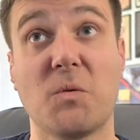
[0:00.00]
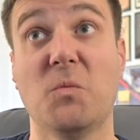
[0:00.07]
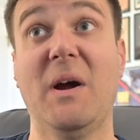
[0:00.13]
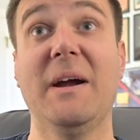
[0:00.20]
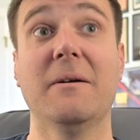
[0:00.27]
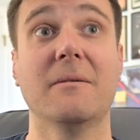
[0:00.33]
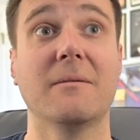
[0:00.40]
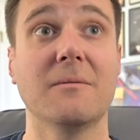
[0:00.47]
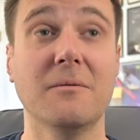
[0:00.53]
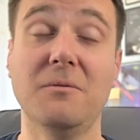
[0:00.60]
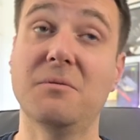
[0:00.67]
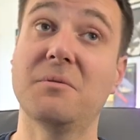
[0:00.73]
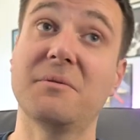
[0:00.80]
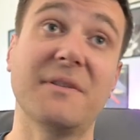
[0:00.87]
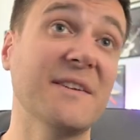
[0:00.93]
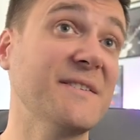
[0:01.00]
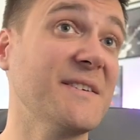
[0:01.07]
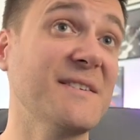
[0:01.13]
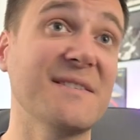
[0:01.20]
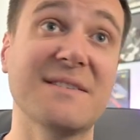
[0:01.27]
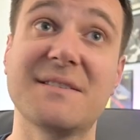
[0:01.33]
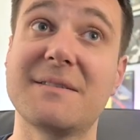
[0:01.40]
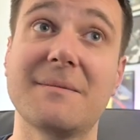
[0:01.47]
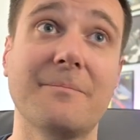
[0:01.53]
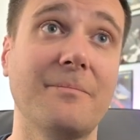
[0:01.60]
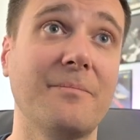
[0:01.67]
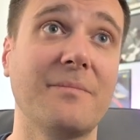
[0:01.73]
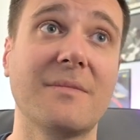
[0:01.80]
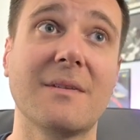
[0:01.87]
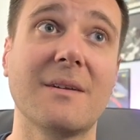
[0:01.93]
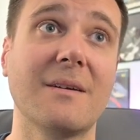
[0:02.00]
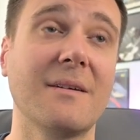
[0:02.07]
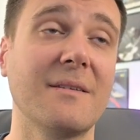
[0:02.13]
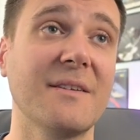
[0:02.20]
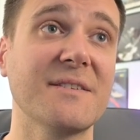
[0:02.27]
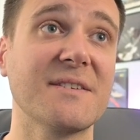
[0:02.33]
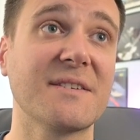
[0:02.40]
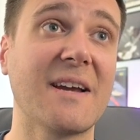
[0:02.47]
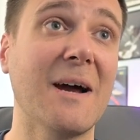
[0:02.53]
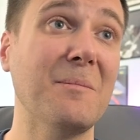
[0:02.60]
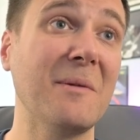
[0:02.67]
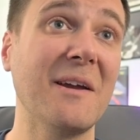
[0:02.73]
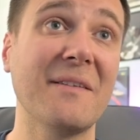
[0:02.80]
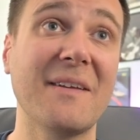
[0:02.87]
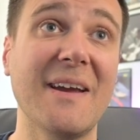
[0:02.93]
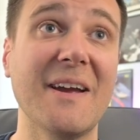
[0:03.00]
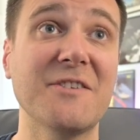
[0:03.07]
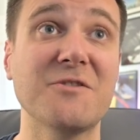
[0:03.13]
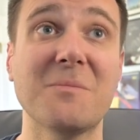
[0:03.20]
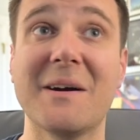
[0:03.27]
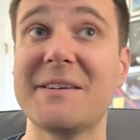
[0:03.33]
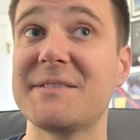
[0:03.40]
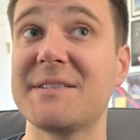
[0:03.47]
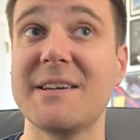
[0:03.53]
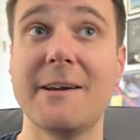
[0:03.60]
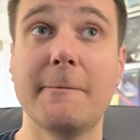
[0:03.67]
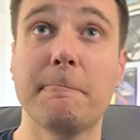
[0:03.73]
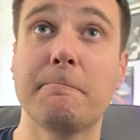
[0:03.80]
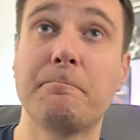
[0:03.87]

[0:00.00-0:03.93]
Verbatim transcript: Wow, Ooh, this is this has got me on the edge of my seat.